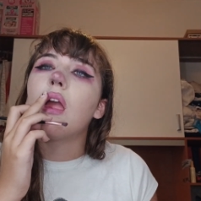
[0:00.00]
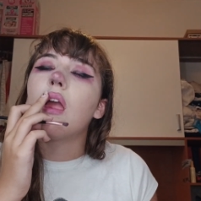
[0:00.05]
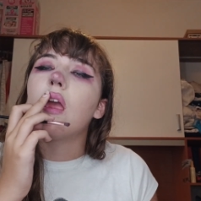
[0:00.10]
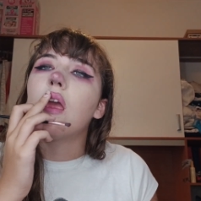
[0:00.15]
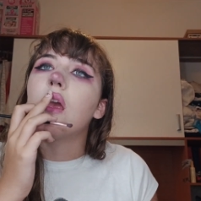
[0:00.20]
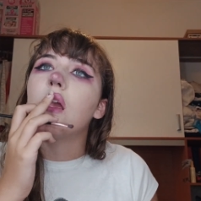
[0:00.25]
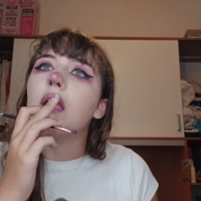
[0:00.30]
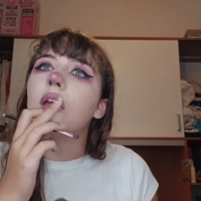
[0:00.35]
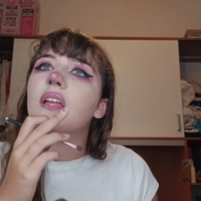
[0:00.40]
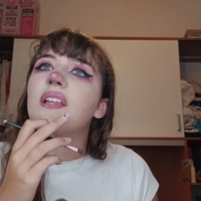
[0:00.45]

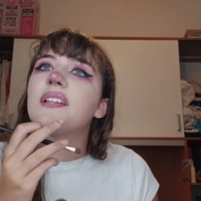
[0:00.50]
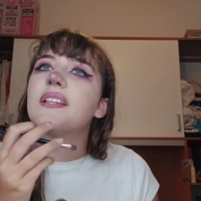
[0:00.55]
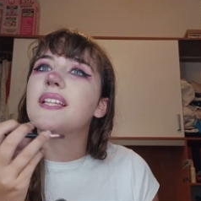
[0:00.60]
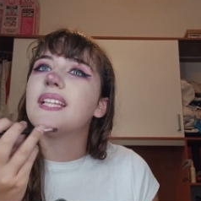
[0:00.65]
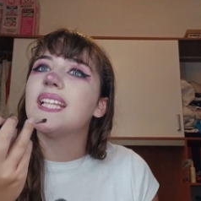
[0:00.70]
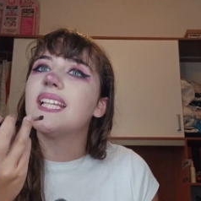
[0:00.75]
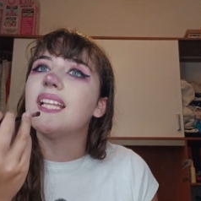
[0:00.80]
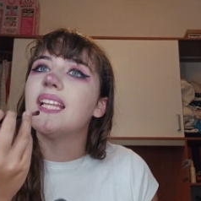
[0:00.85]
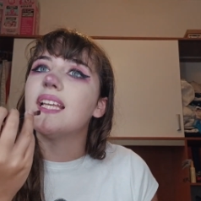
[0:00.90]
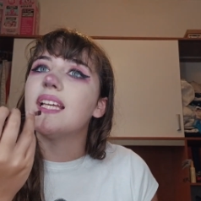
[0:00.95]

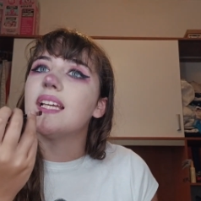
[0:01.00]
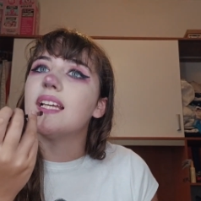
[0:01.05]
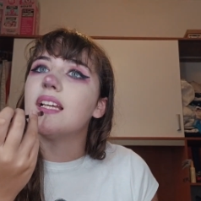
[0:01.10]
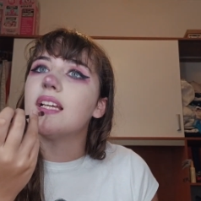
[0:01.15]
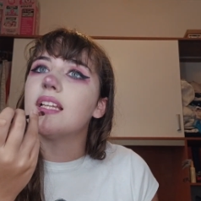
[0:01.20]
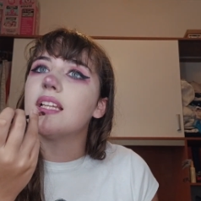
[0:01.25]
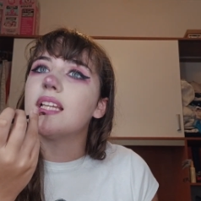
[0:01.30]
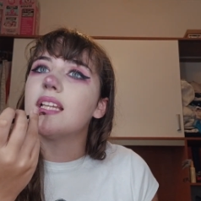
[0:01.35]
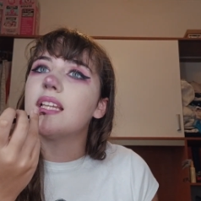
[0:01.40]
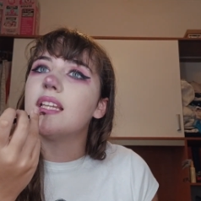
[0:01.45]
Again,
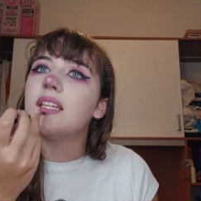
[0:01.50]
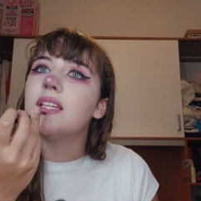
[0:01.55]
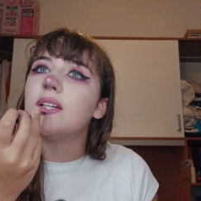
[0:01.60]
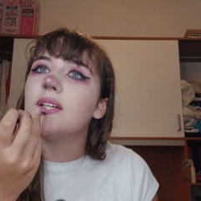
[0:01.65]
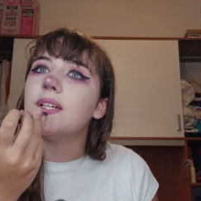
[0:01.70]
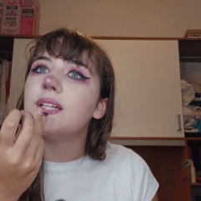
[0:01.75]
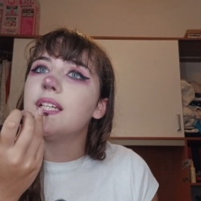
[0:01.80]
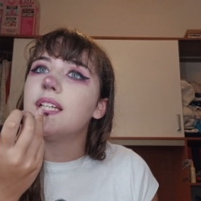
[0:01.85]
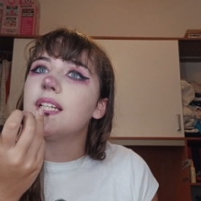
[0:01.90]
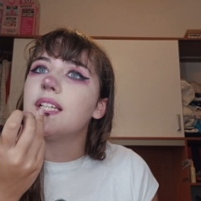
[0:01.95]

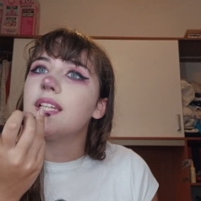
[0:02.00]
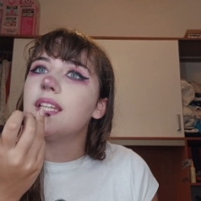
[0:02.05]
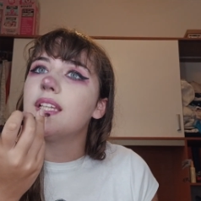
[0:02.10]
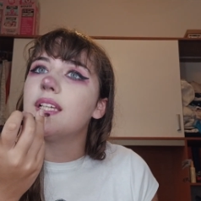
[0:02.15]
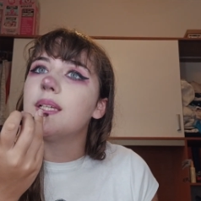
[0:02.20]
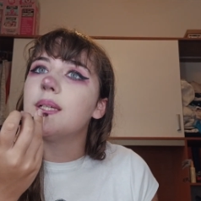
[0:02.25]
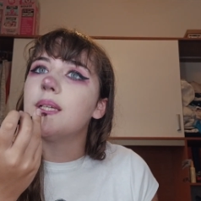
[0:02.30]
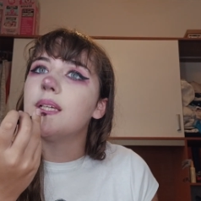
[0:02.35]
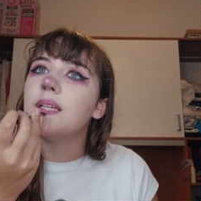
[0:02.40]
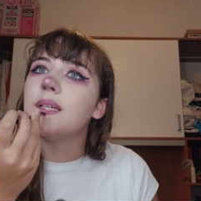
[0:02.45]
doing
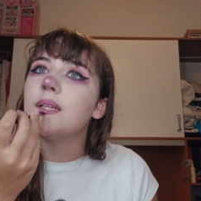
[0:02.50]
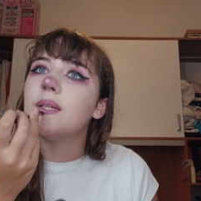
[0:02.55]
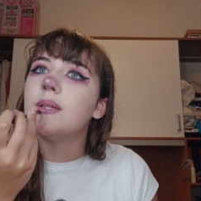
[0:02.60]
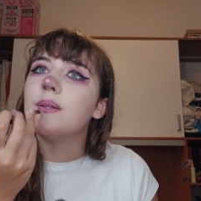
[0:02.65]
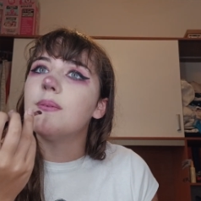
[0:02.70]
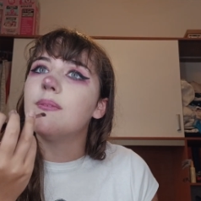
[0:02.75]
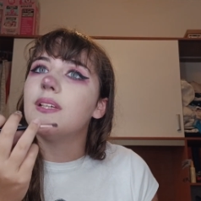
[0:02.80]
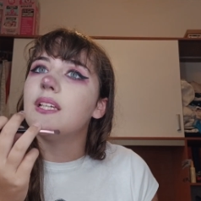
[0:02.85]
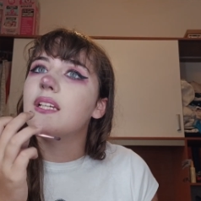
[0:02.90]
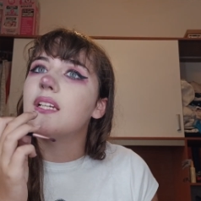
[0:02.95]
lip
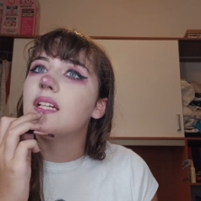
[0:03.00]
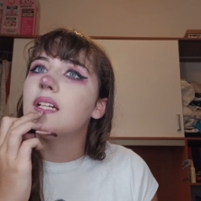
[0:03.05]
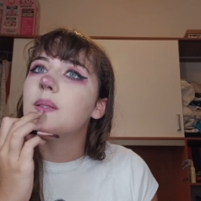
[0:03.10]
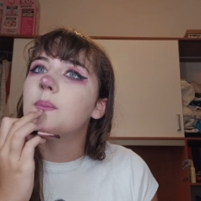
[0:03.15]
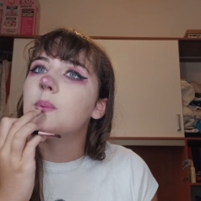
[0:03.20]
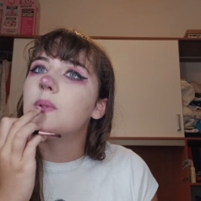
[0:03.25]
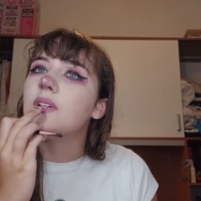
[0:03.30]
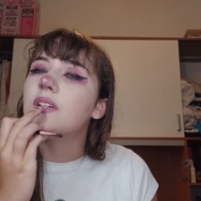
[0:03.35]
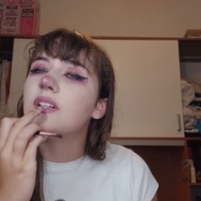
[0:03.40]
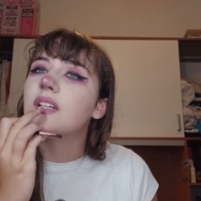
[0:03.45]

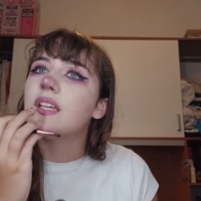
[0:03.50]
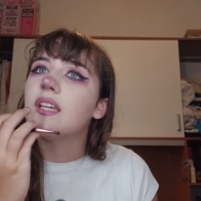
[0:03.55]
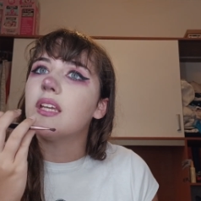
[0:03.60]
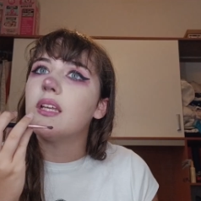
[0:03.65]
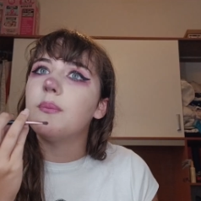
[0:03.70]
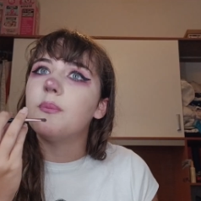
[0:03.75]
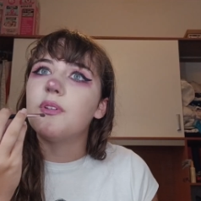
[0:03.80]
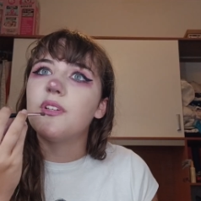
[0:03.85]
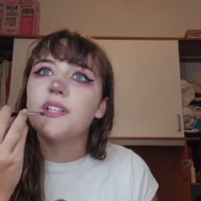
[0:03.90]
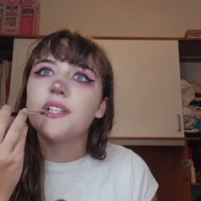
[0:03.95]
makeup on
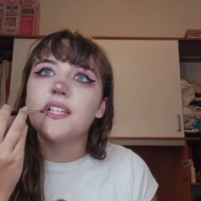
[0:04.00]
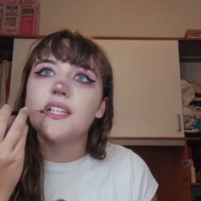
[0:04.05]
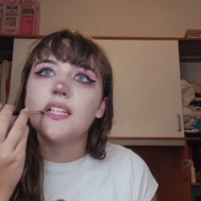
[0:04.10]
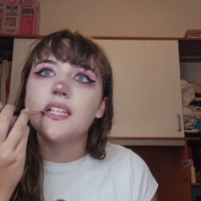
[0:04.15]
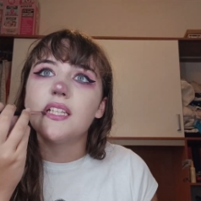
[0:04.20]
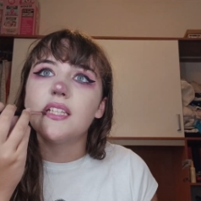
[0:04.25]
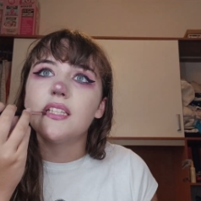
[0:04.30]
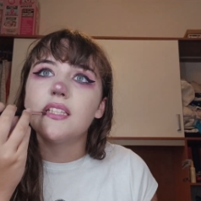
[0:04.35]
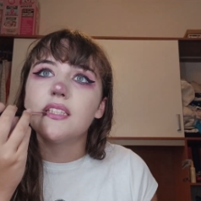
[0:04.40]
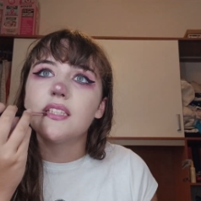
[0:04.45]

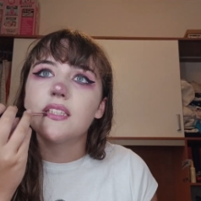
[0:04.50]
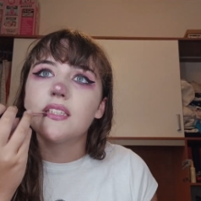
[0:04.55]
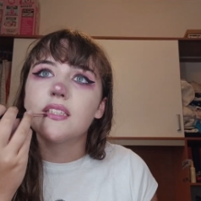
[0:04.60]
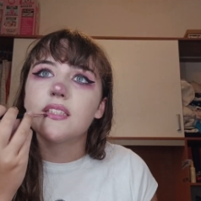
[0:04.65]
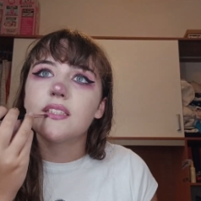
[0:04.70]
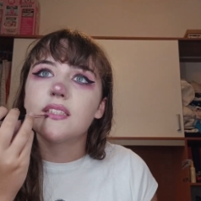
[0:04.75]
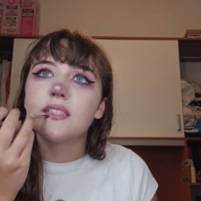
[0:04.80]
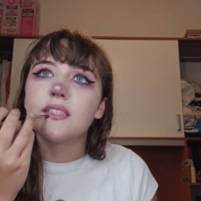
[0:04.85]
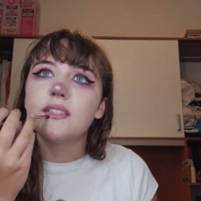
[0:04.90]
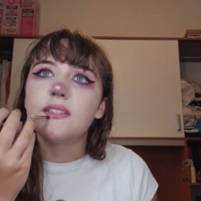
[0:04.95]
camera is
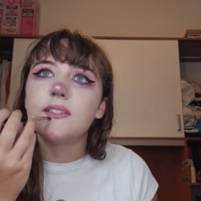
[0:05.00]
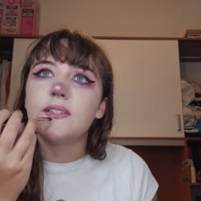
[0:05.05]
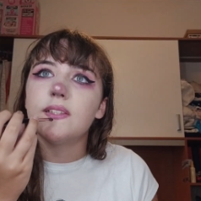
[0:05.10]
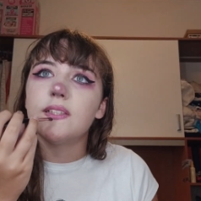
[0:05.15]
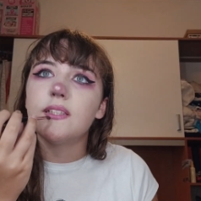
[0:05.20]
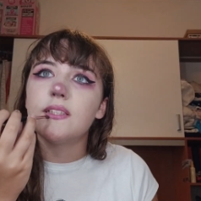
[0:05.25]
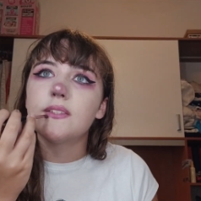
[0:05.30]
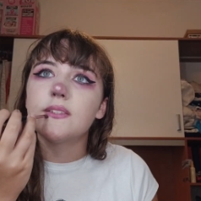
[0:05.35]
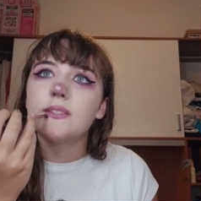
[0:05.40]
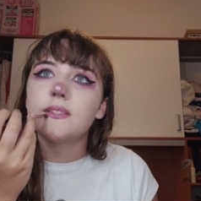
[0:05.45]
so
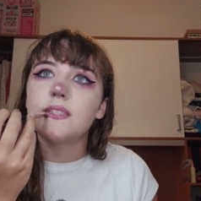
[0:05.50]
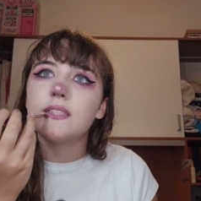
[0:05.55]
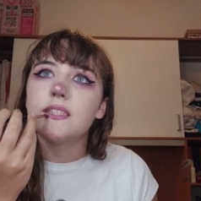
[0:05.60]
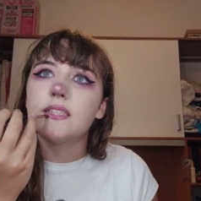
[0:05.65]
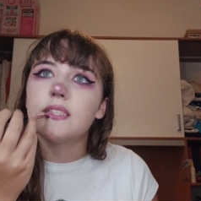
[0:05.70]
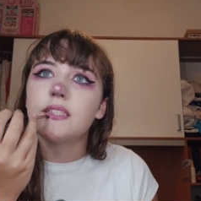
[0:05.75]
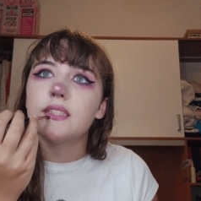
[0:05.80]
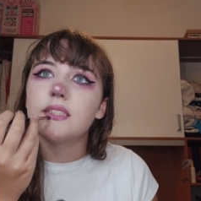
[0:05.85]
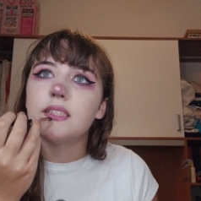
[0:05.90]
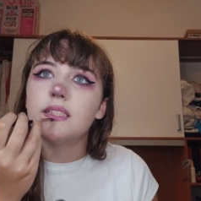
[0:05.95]

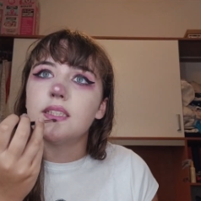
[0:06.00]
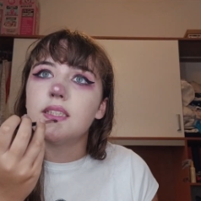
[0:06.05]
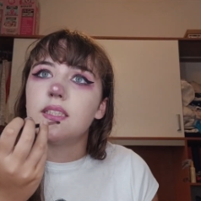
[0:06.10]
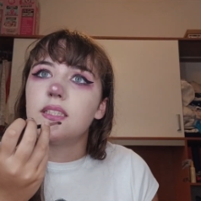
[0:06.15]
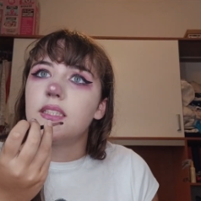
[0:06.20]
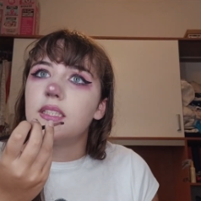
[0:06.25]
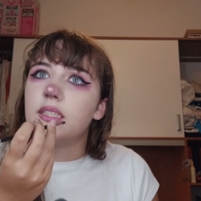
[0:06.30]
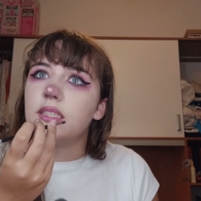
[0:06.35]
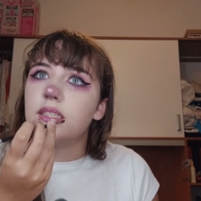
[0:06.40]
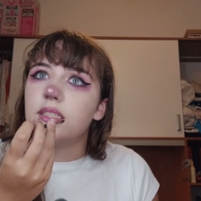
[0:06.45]
awkward
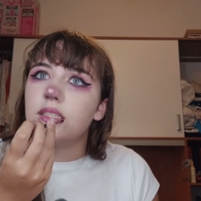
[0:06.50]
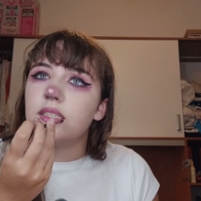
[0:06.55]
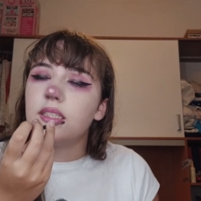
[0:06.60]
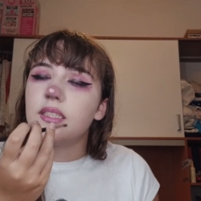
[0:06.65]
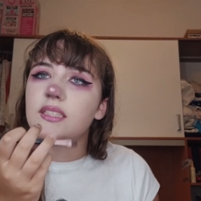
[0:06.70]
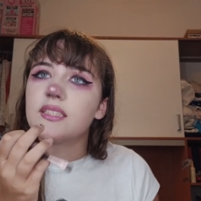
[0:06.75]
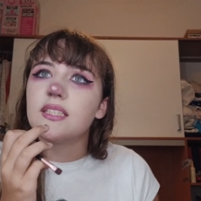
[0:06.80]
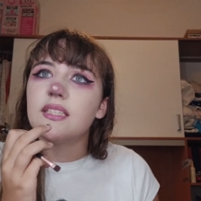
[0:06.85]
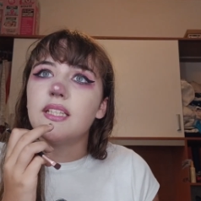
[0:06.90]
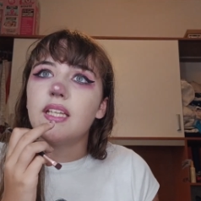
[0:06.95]

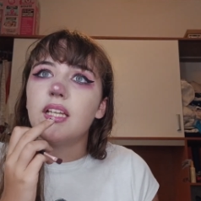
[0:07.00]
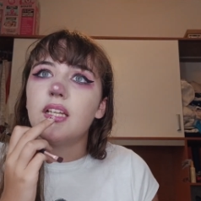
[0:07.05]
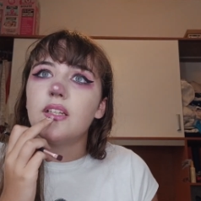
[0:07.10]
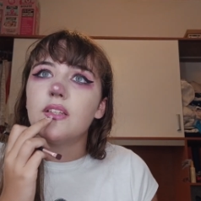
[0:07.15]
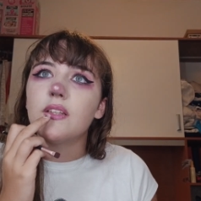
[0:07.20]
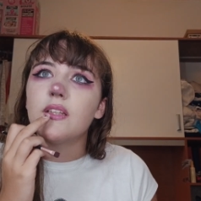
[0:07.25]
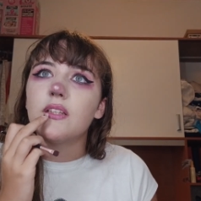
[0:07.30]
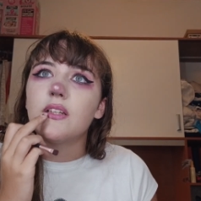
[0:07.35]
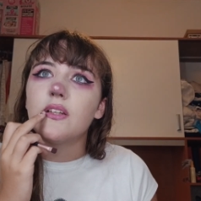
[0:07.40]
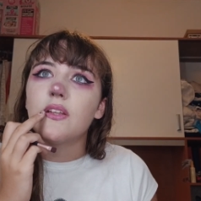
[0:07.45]
because I
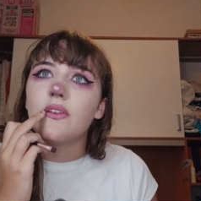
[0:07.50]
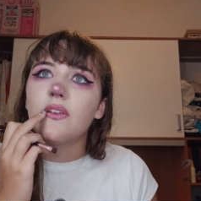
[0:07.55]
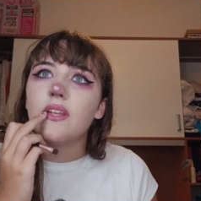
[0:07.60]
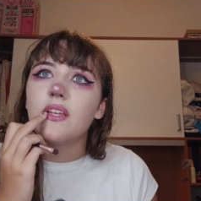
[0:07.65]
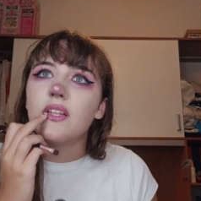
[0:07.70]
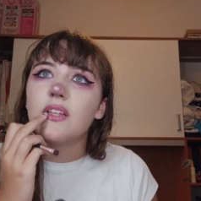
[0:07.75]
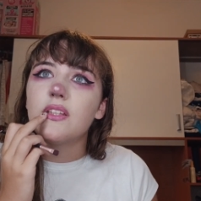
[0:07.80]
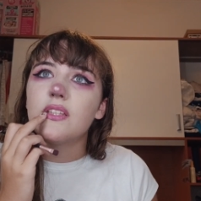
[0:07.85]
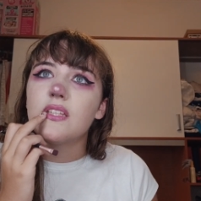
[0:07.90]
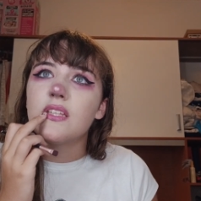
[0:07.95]
have
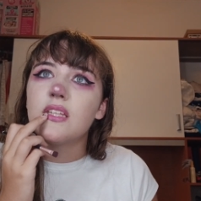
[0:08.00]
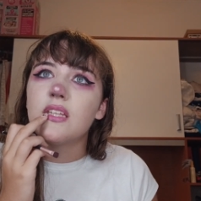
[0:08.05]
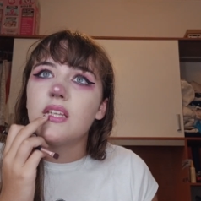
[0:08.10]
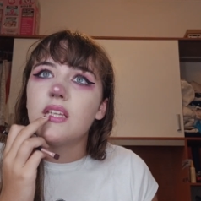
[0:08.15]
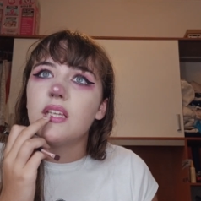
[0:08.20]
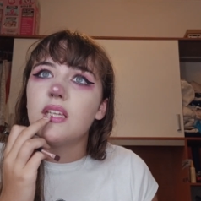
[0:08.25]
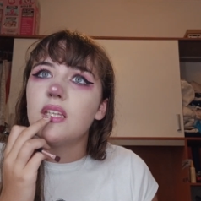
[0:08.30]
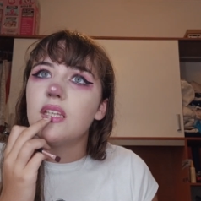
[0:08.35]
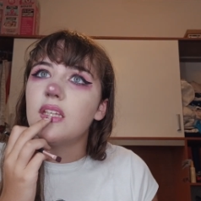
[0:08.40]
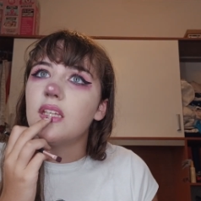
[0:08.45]
nothing to
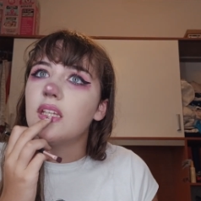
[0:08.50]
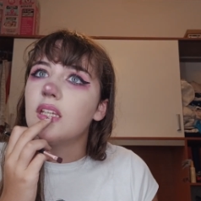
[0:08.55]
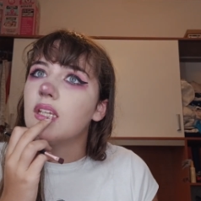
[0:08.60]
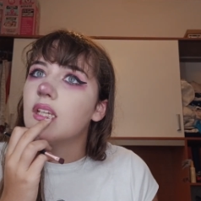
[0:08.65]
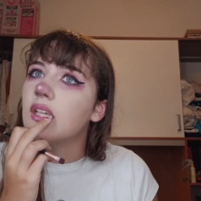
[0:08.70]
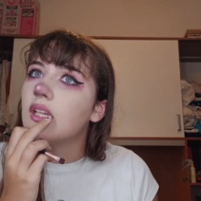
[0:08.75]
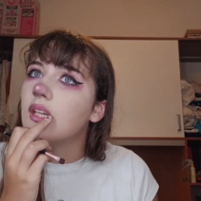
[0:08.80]
say